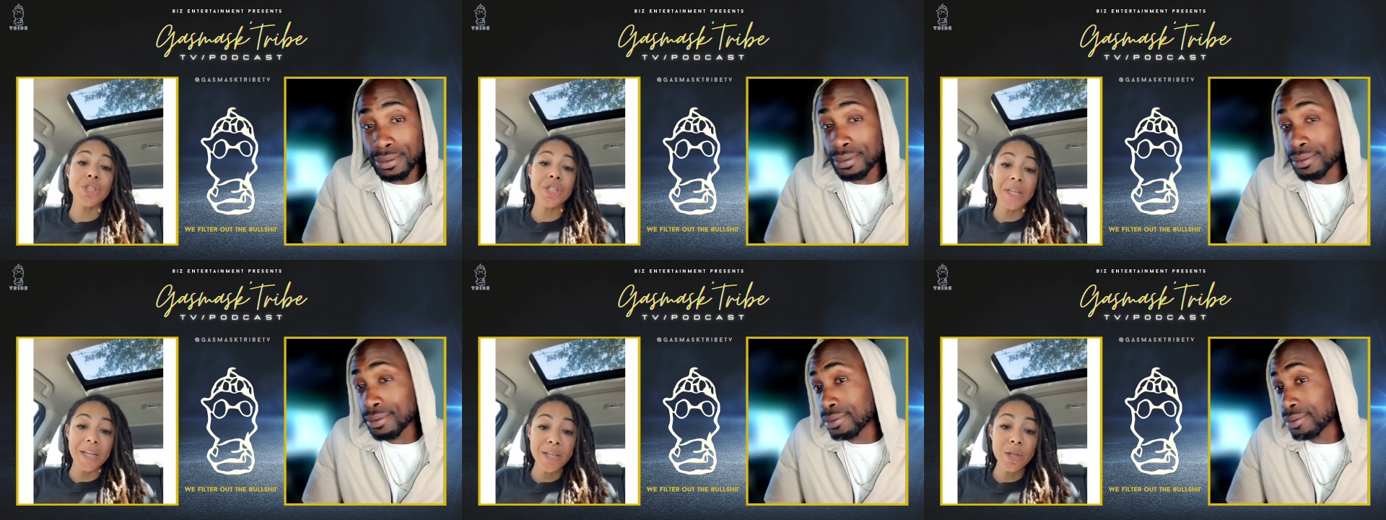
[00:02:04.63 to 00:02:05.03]

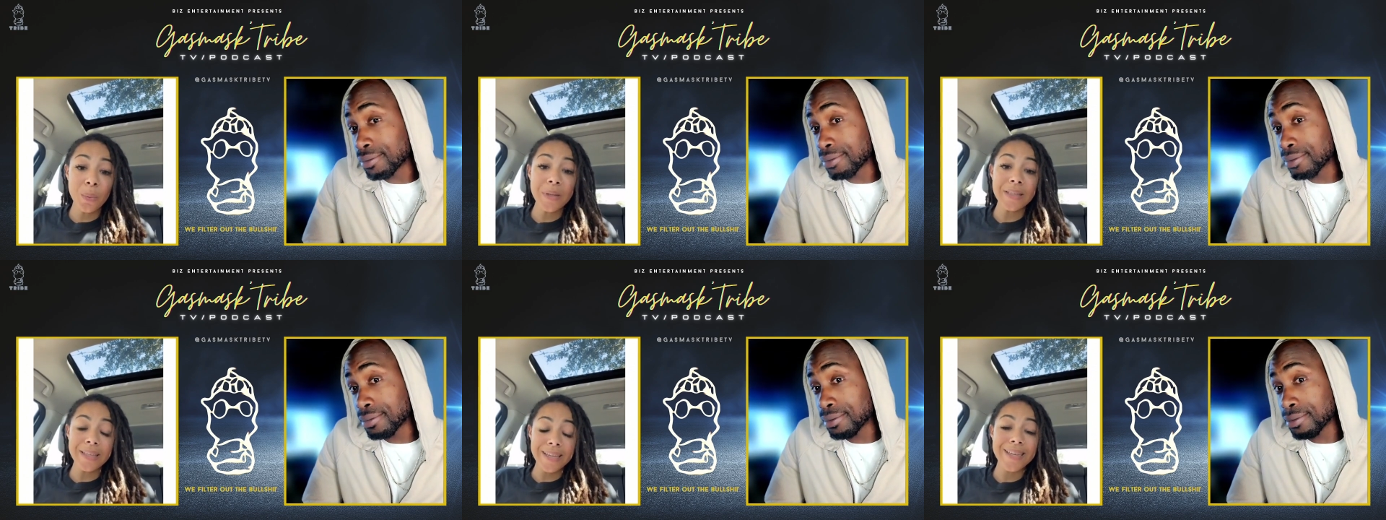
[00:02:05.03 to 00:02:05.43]

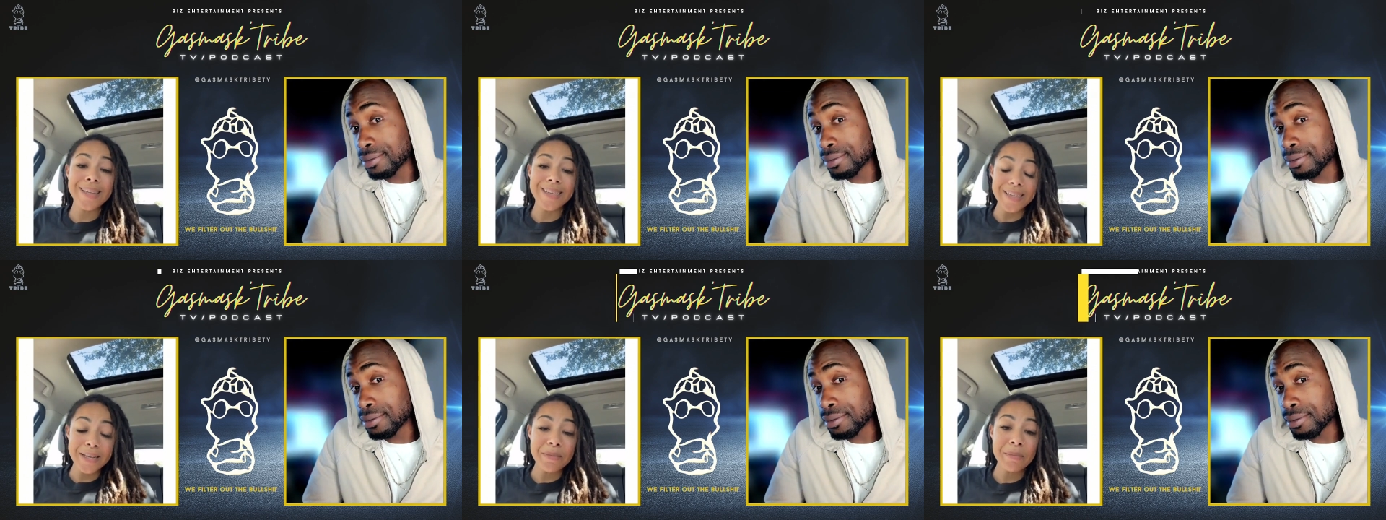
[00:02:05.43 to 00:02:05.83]
Speaker 1: genuinely
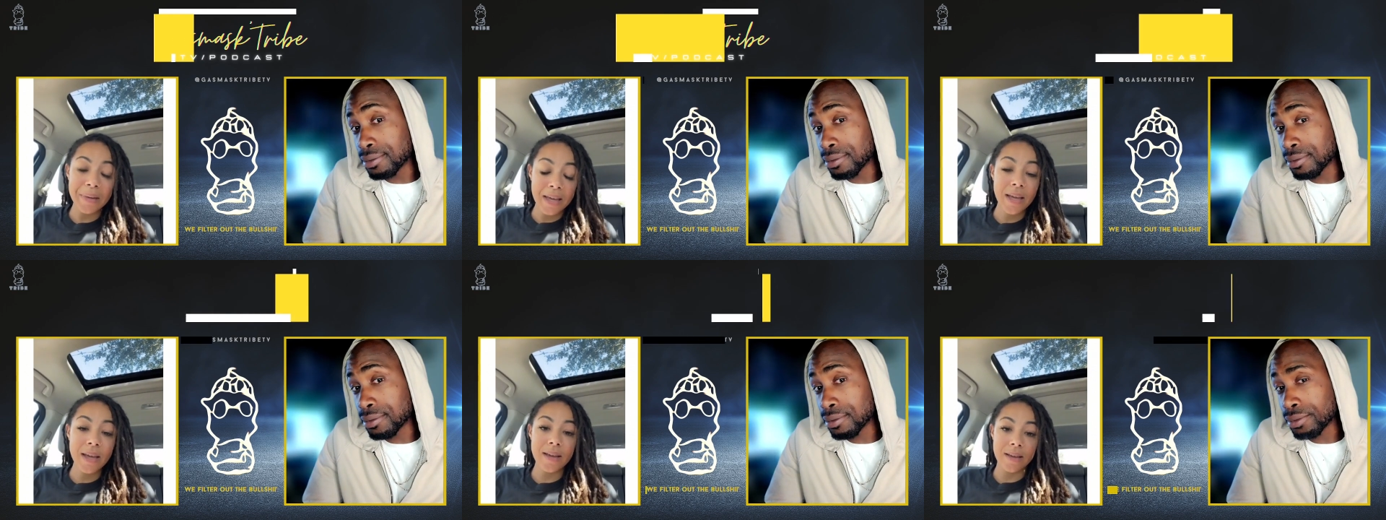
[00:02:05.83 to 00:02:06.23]
good
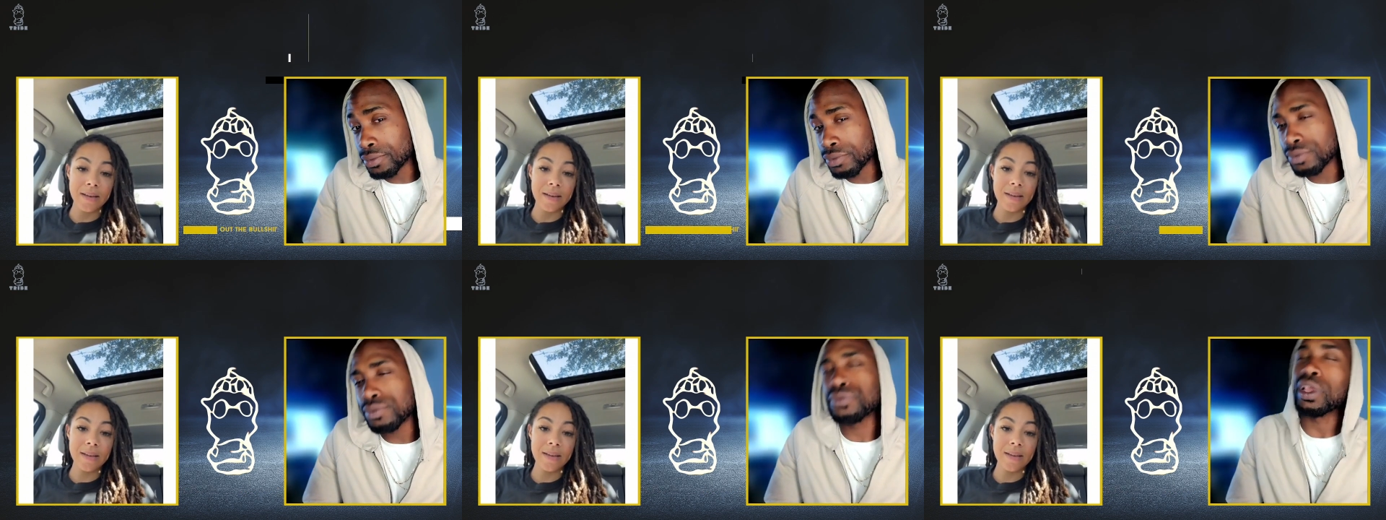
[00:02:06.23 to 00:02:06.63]

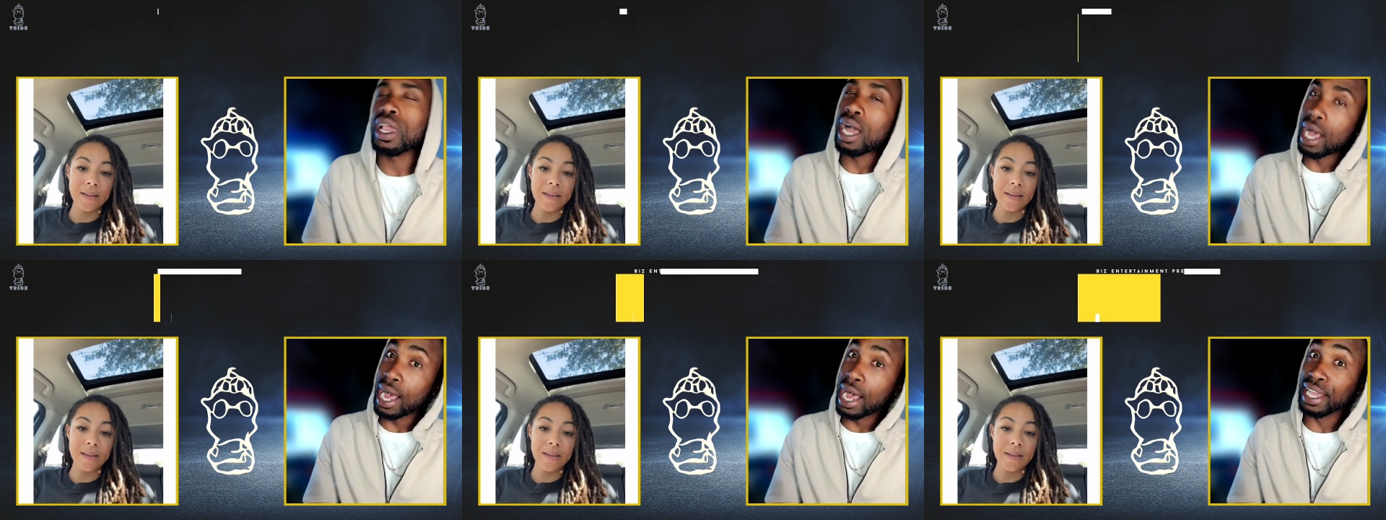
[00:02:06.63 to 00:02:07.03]
men?
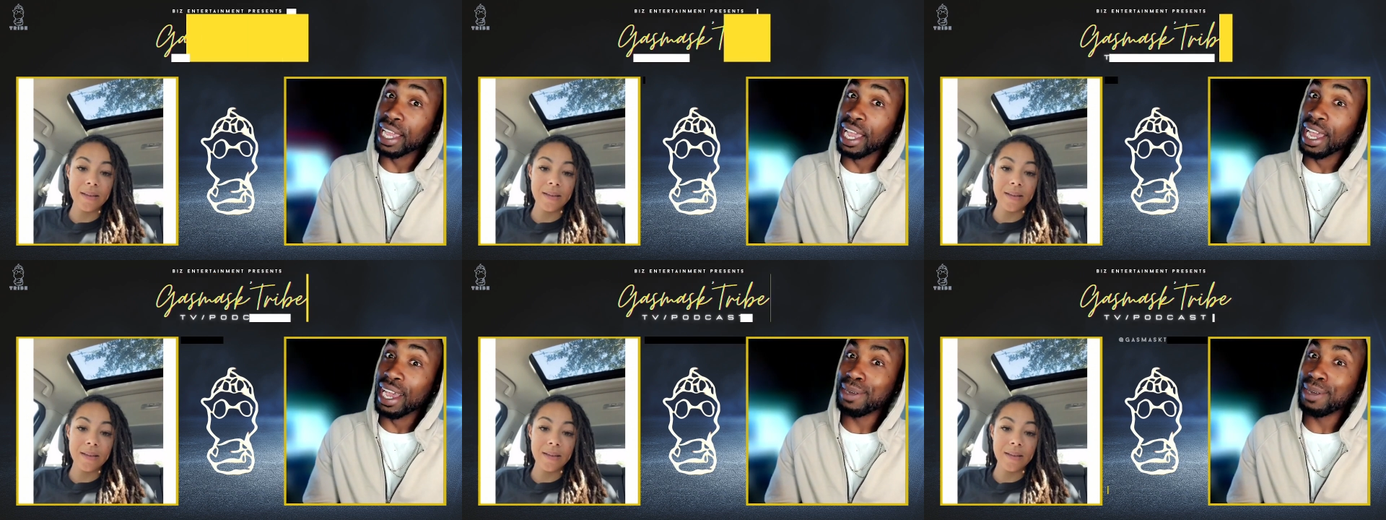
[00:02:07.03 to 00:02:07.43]
I
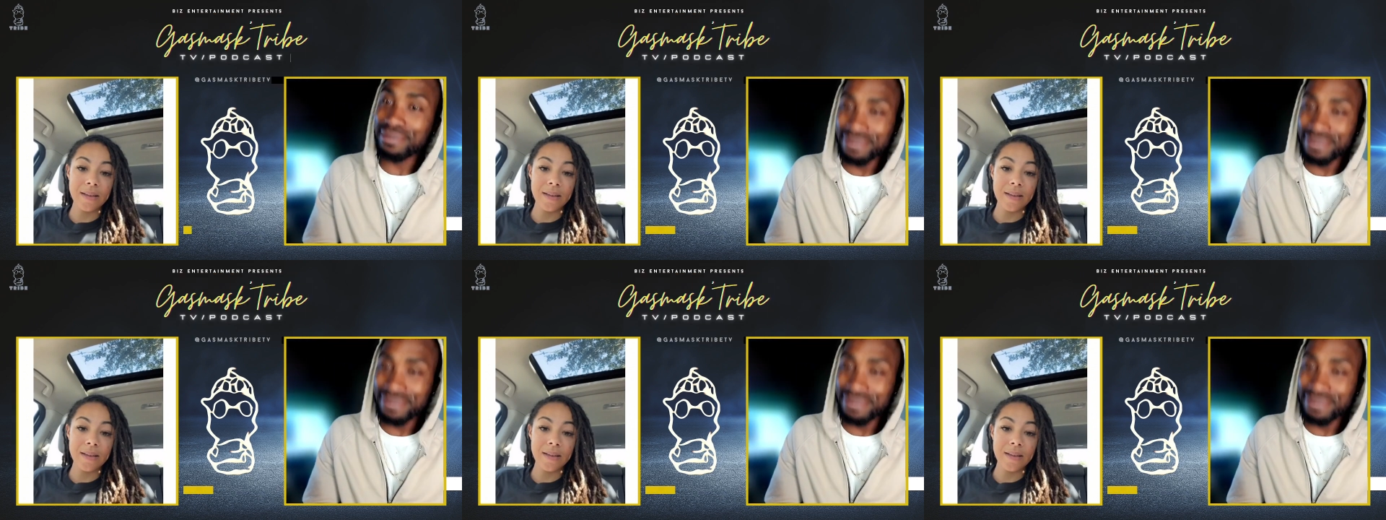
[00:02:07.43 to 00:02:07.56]
am.